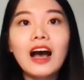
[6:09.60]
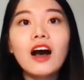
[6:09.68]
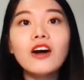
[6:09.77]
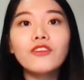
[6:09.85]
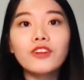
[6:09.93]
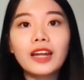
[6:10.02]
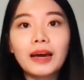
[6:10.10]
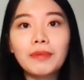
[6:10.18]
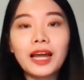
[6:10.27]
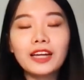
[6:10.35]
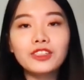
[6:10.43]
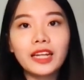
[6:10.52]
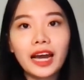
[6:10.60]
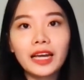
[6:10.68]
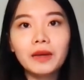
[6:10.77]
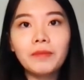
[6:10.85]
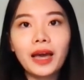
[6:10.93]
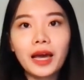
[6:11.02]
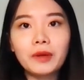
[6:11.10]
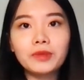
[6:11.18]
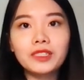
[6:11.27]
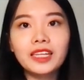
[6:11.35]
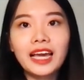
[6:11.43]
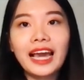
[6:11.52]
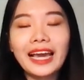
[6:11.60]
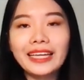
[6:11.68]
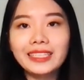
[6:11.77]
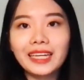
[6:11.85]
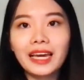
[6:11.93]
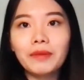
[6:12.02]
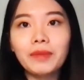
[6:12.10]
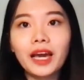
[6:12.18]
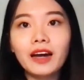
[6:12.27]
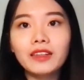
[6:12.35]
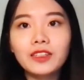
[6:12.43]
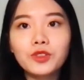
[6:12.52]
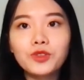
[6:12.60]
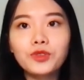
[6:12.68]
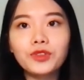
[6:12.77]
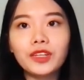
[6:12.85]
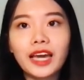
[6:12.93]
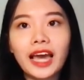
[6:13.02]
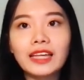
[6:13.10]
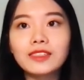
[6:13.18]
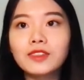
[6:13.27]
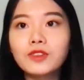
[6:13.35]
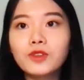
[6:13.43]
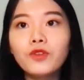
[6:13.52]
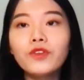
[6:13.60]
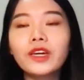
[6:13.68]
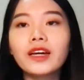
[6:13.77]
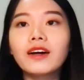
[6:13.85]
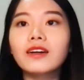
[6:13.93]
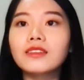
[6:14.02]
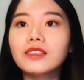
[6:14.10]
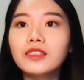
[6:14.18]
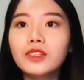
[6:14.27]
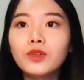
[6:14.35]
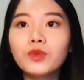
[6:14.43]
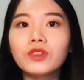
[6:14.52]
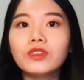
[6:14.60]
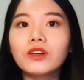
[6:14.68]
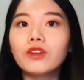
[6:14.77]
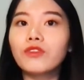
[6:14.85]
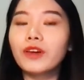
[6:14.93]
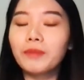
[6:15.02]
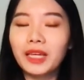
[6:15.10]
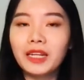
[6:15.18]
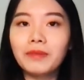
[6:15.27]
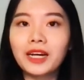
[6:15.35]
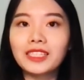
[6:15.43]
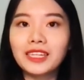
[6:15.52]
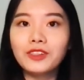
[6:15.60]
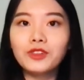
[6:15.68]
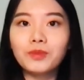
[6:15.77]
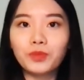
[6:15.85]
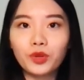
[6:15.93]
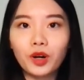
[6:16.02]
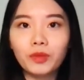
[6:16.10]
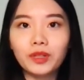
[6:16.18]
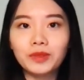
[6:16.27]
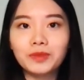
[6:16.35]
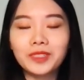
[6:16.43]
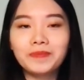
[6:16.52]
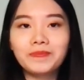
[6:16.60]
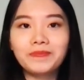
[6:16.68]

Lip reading: For Laplacian eigenmaps, it can be understood as solving a sequence of minimization problems.